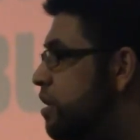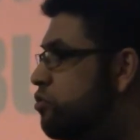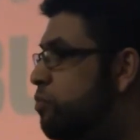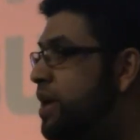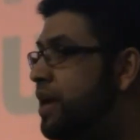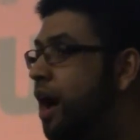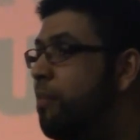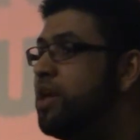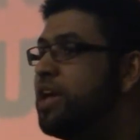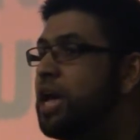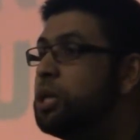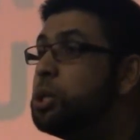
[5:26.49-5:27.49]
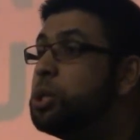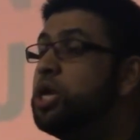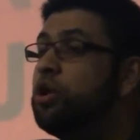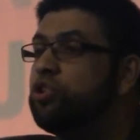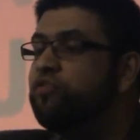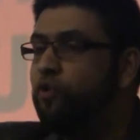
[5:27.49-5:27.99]
to becoming a
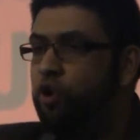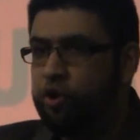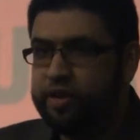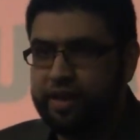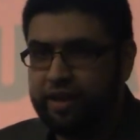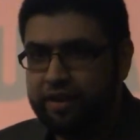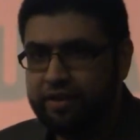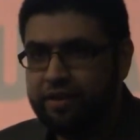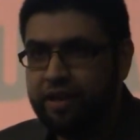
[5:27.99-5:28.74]
shield for Hussain.